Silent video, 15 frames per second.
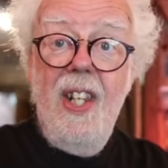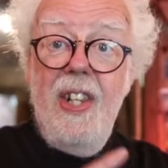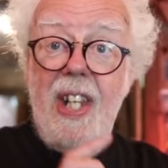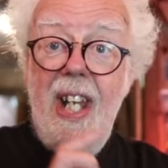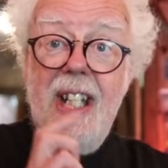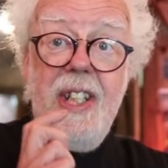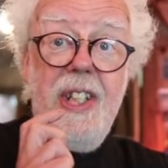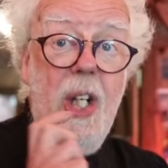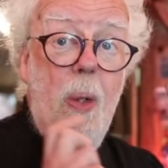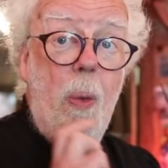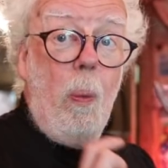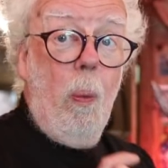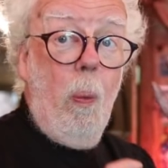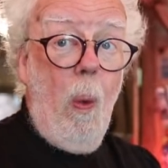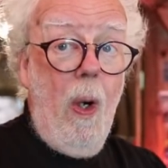They
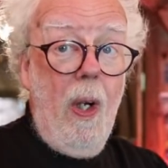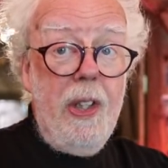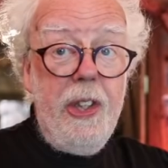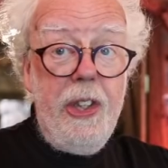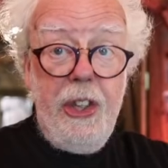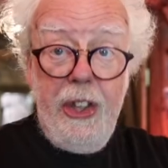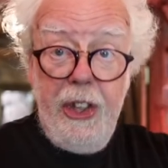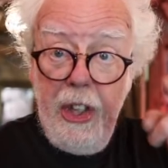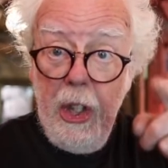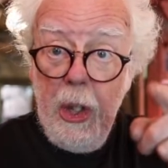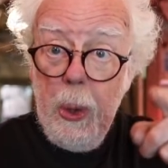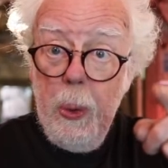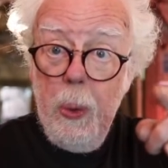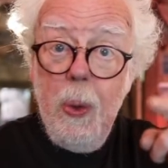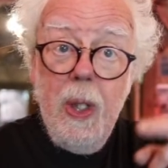don't want
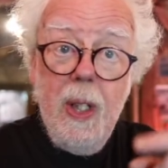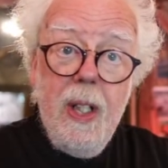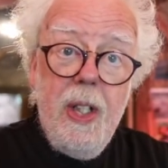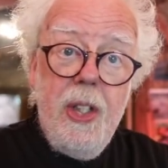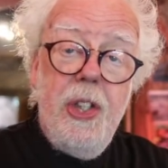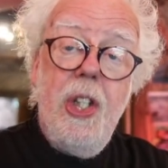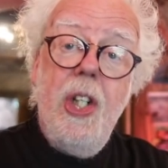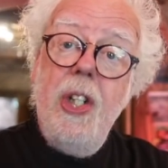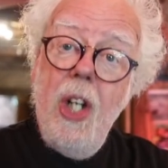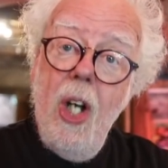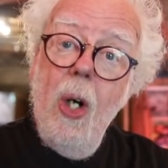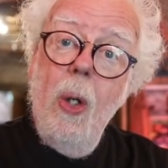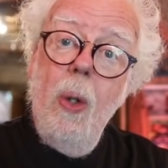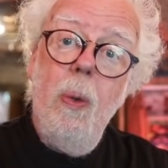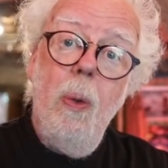you to
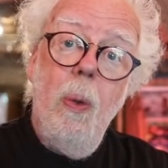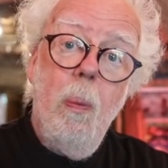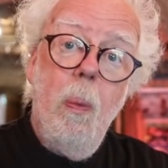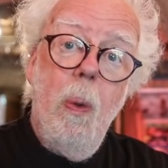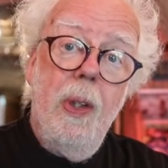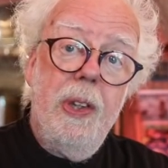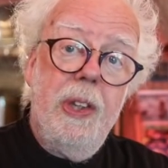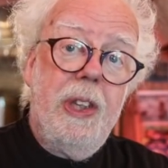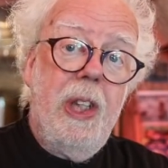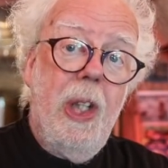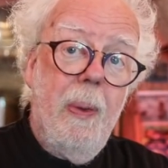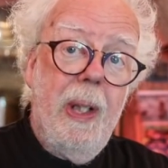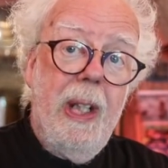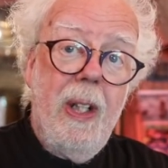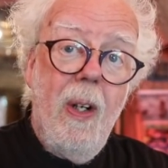know what's
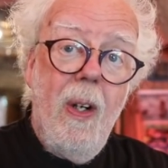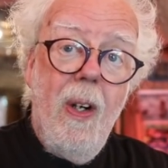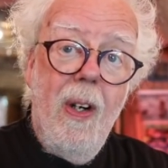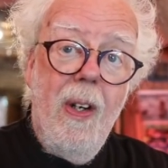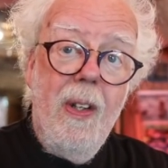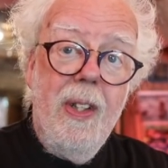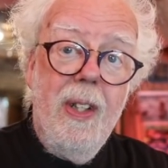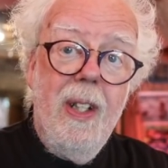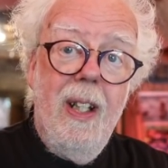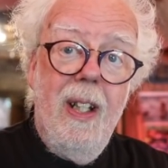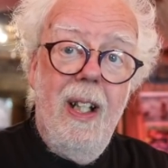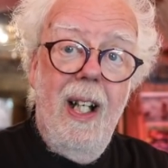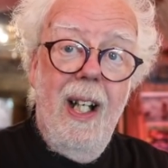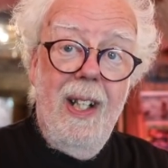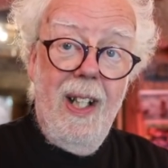going on.
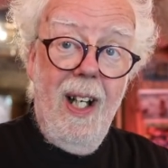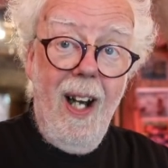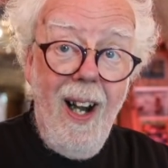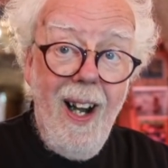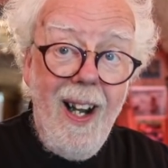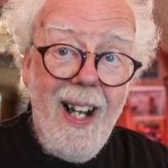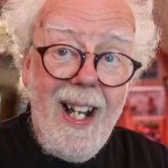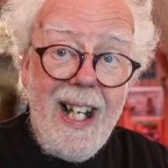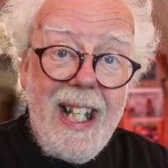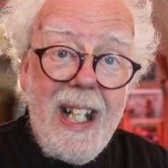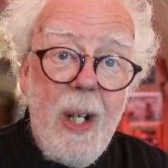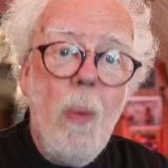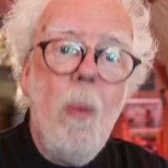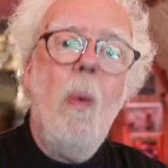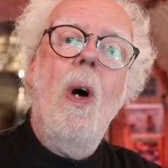And I
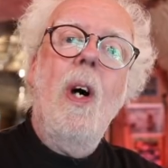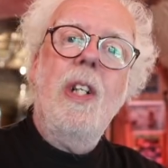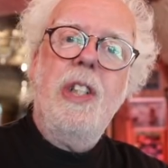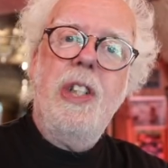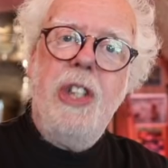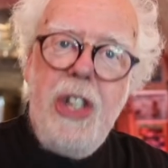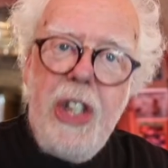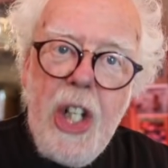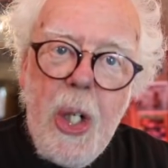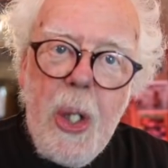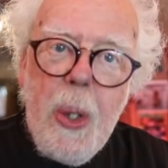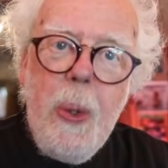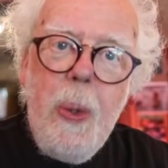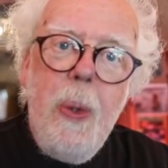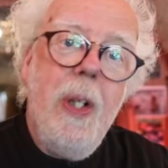want
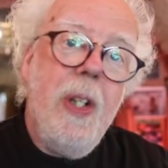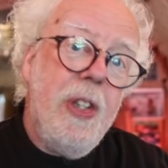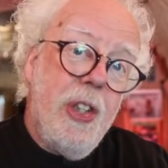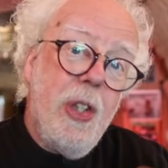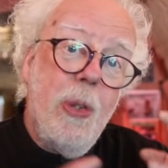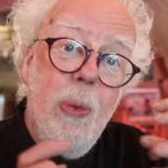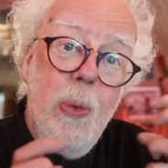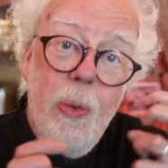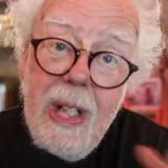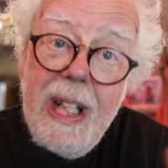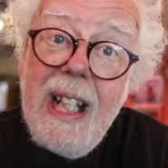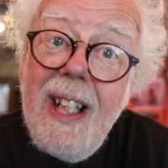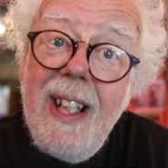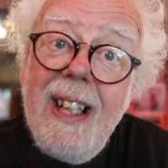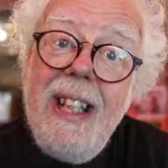you to
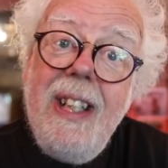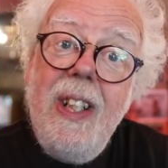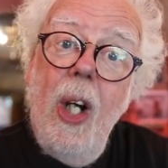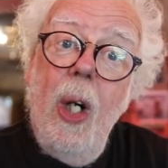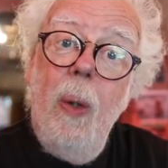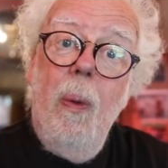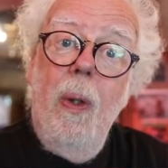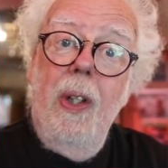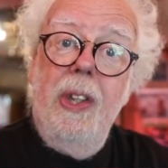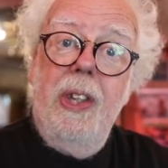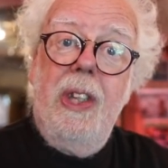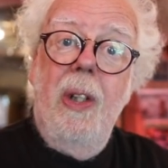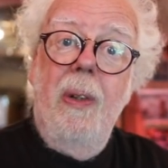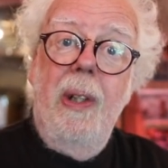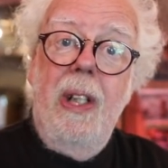really know what's
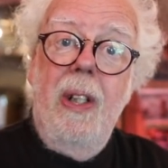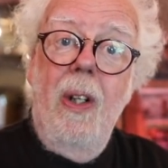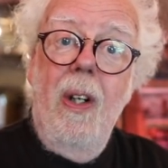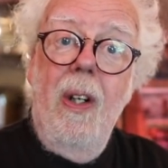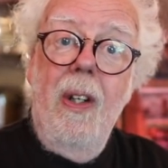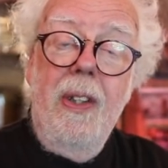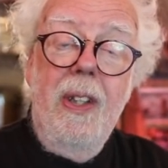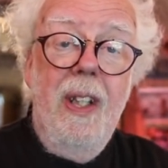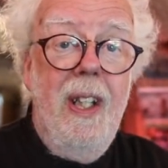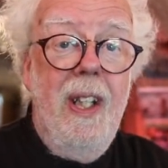going on.